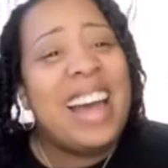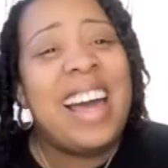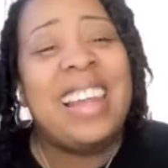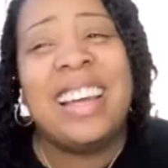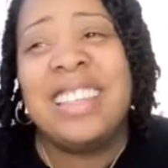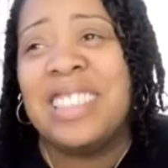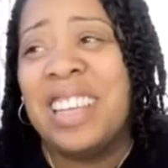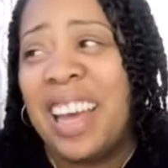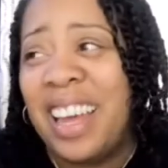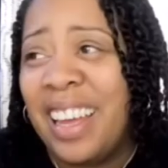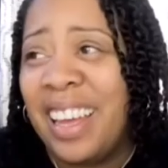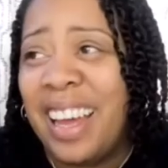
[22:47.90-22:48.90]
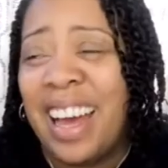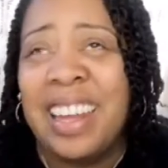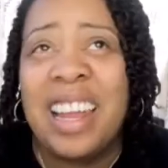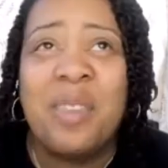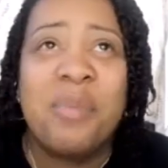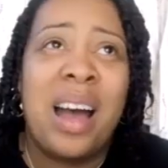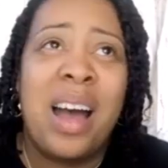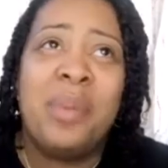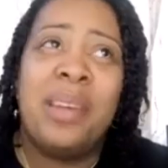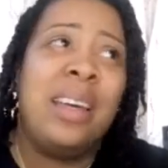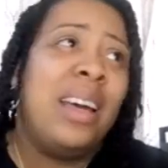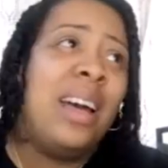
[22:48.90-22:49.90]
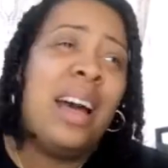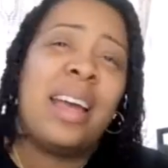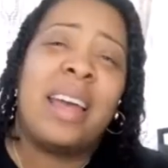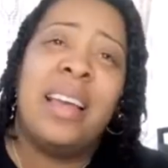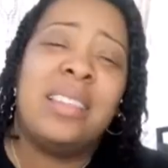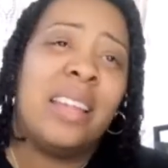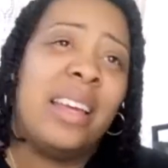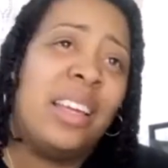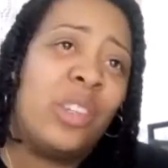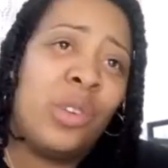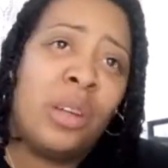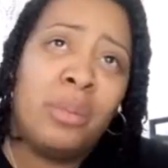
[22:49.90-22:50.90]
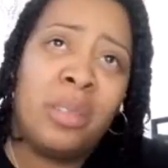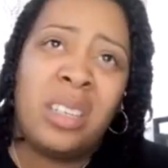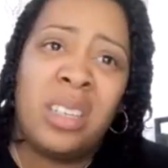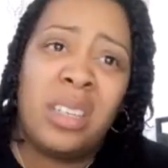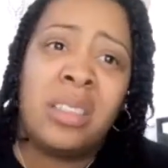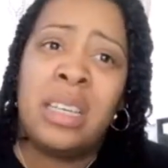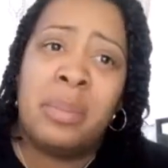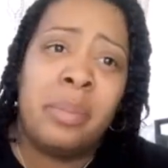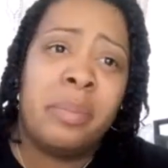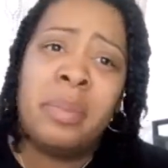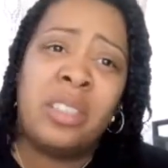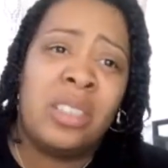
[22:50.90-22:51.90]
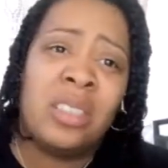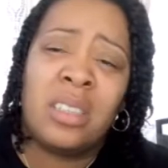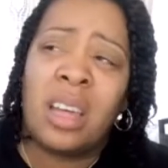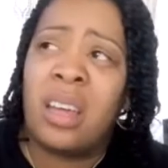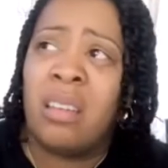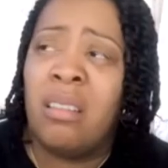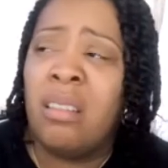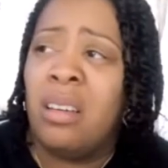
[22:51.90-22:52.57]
I like Shay. I like Bobby. I can't stand Trip, but she Tip, but she could stay.